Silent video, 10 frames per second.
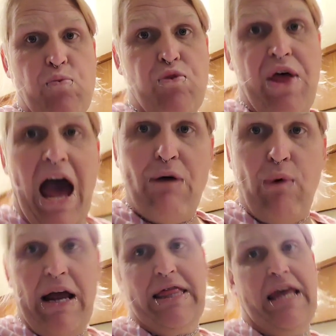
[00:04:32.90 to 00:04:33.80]
That
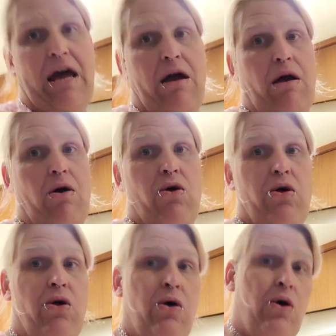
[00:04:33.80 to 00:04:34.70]
right there
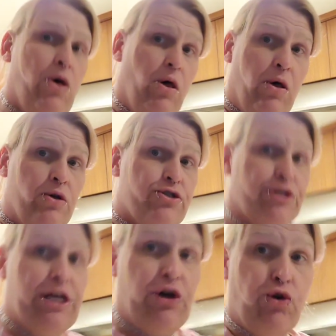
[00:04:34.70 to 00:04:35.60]

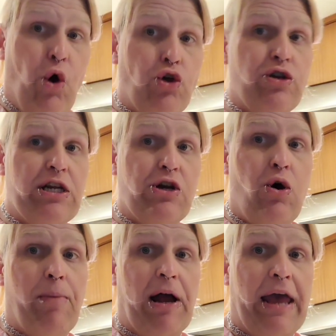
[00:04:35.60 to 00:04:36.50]
should tell you all you need to know
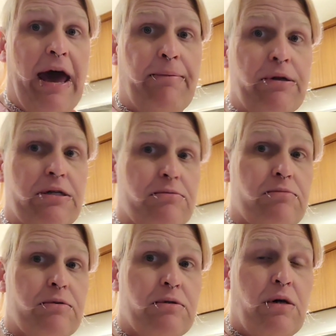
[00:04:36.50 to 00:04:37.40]
about capitalism.
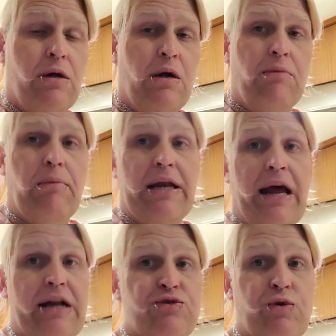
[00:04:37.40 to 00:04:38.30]
My
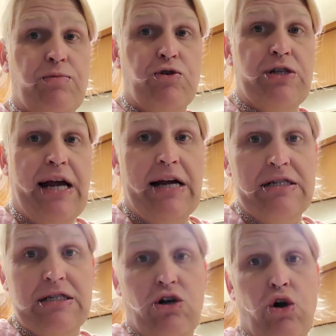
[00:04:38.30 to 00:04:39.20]
dad is one of the most
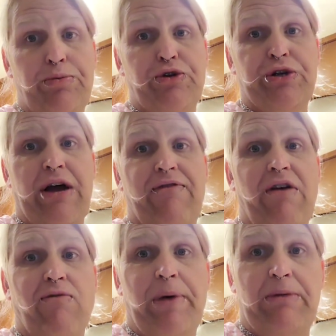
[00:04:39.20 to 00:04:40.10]
talented carpenters I've
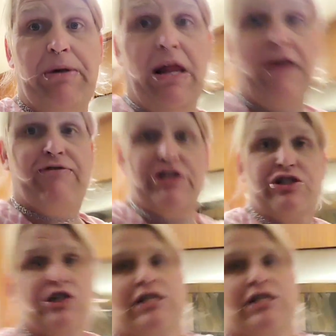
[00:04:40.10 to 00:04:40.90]
ever met in my life. Just look